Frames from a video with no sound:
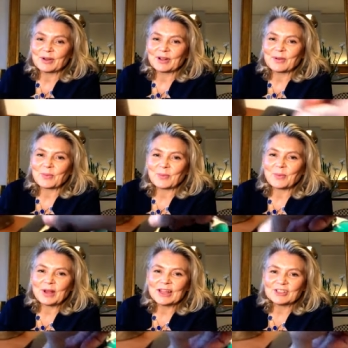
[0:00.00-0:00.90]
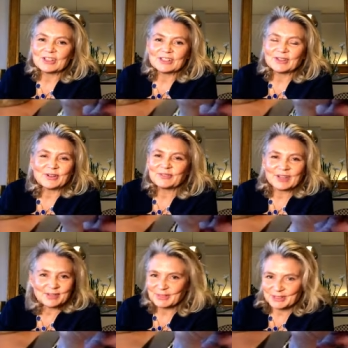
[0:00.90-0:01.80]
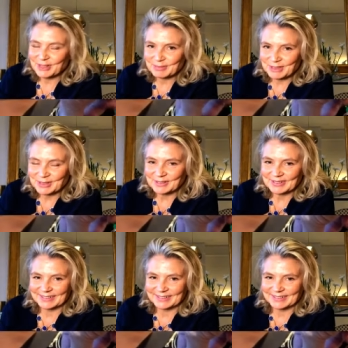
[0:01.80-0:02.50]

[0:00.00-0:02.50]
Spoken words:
Which is your favourite gemstone?